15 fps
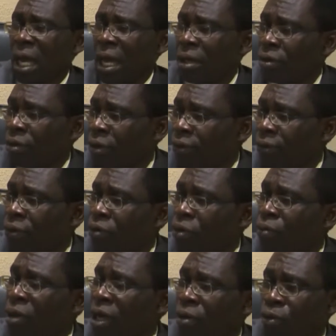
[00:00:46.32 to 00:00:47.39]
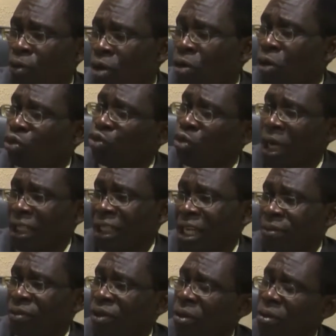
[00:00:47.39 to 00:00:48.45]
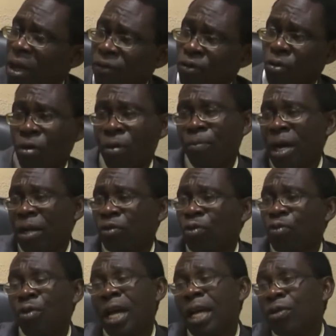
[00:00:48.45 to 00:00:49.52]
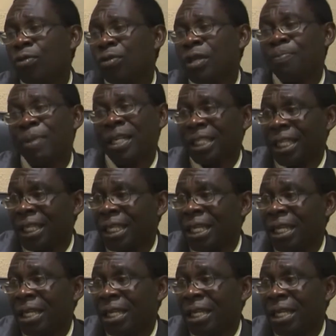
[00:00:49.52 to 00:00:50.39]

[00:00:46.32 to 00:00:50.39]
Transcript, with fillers: and you, you make one or two attempts, you have to come back to where you departed.